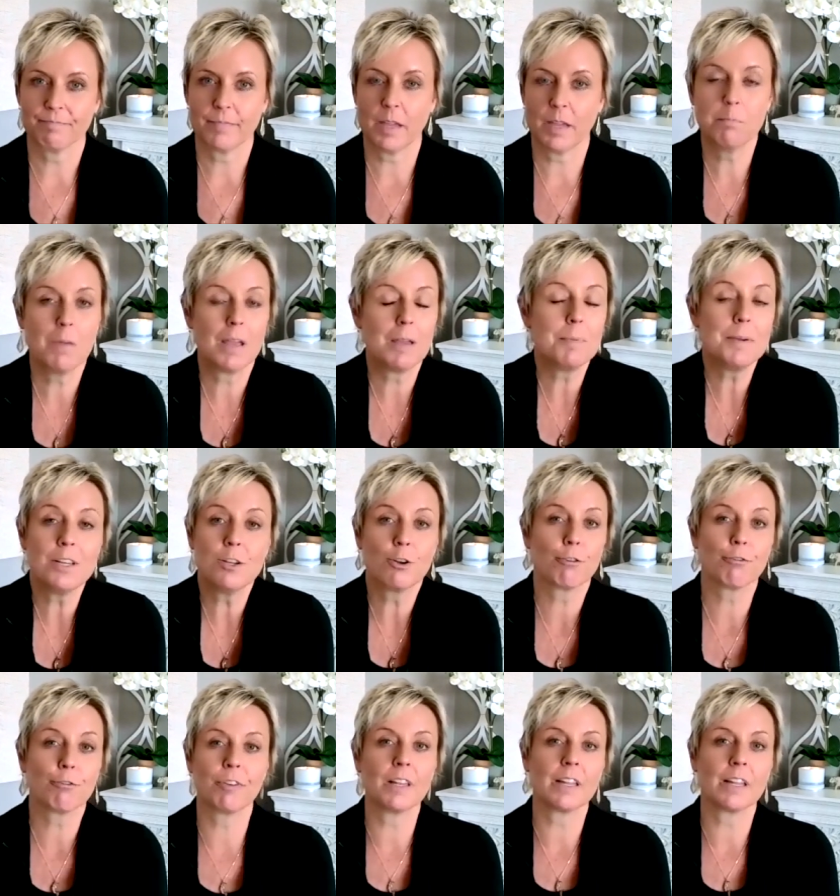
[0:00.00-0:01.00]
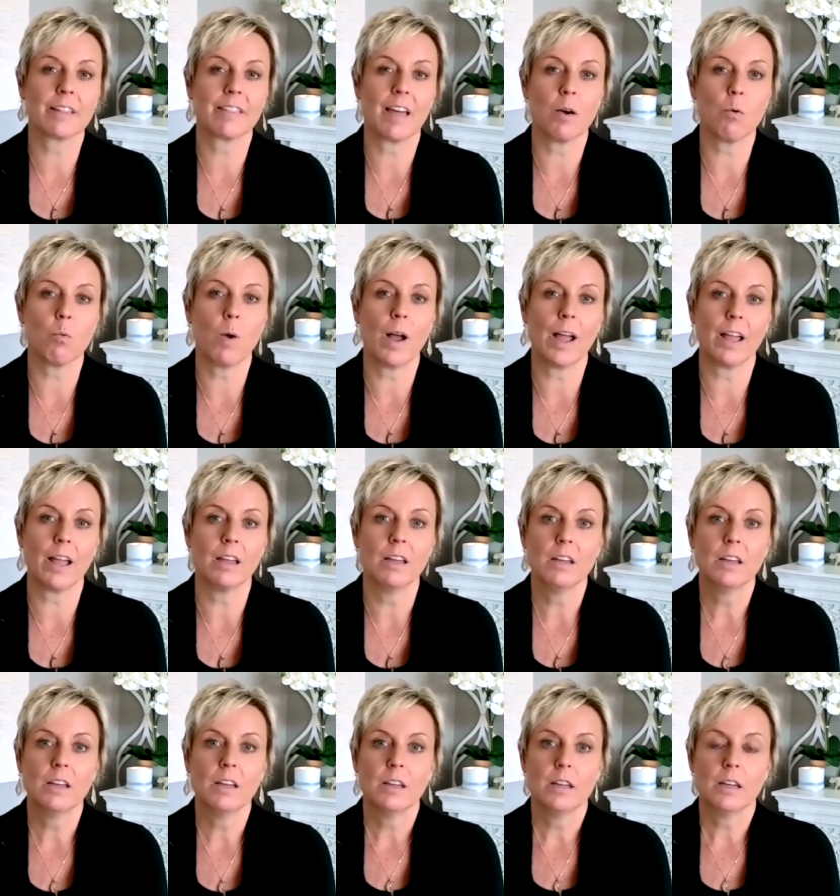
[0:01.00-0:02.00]
And maybe you're feeling that way
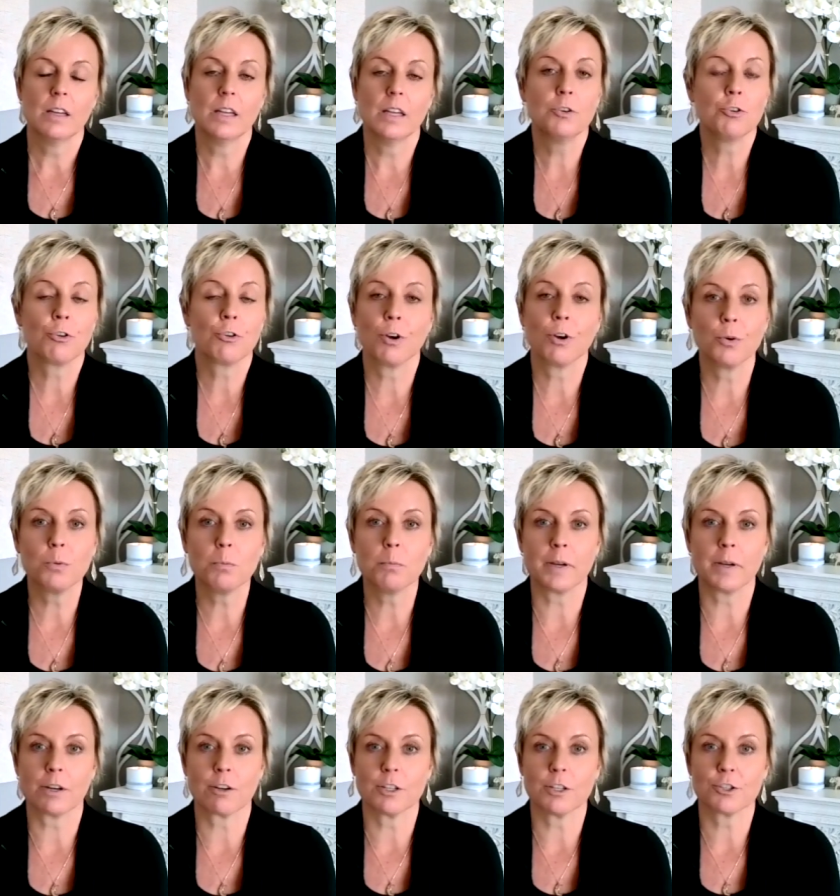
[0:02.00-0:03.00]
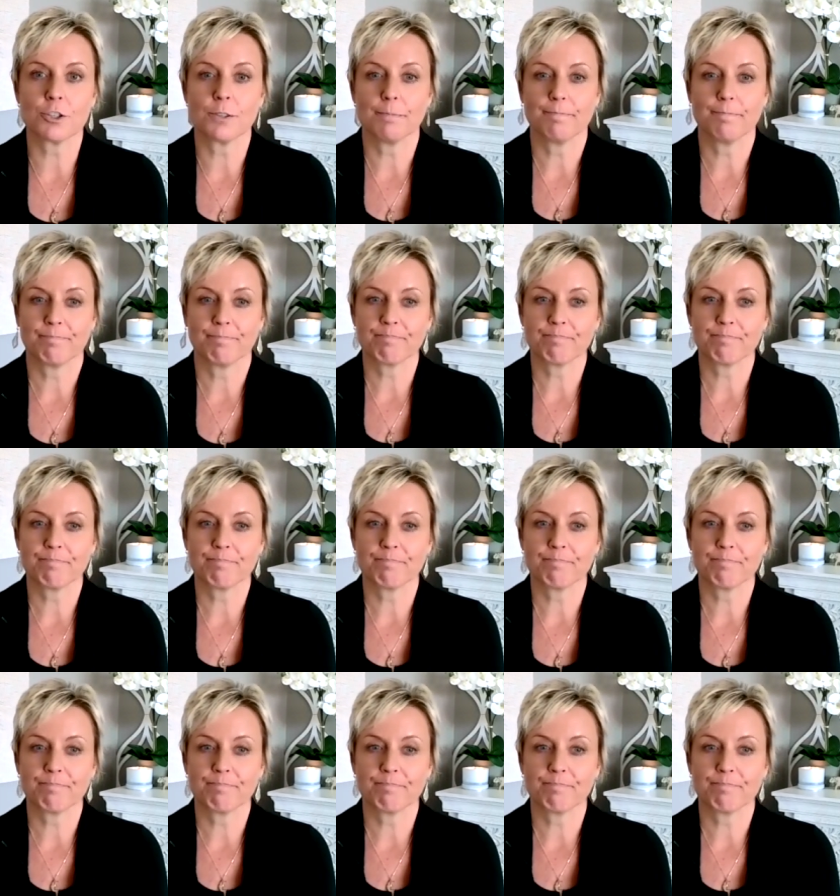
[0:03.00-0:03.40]
in your own marriage.